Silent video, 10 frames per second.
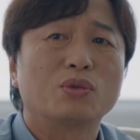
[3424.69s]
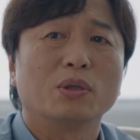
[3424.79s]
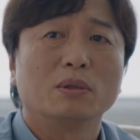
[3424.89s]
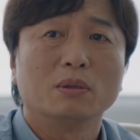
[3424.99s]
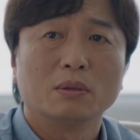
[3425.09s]
The
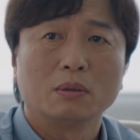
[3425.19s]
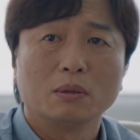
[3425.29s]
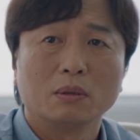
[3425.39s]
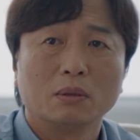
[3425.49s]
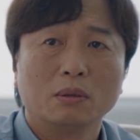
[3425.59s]
team
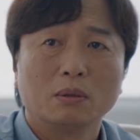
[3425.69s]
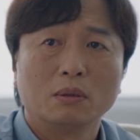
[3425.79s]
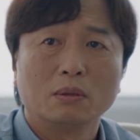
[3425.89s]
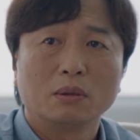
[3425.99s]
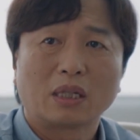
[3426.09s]
leader asked
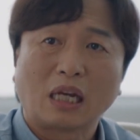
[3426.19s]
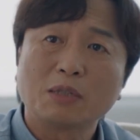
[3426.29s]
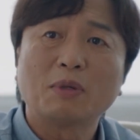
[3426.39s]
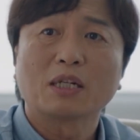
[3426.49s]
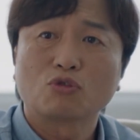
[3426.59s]
Jung Hyun-oh
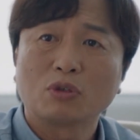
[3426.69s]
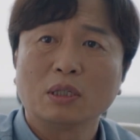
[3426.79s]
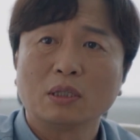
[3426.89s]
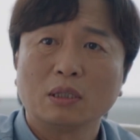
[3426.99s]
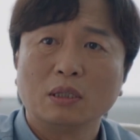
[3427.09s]
about his marriage